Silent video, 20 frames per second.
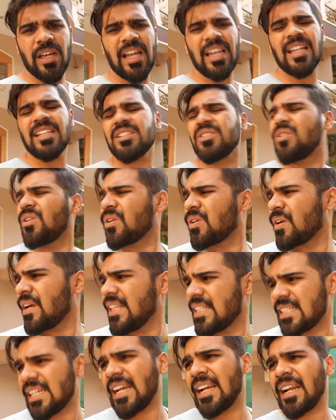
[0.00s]
yeah, let's go
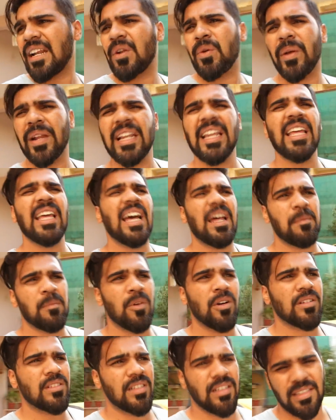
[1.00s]
inside and quickly
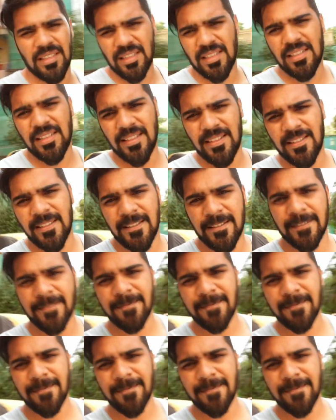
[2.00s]
unbox this.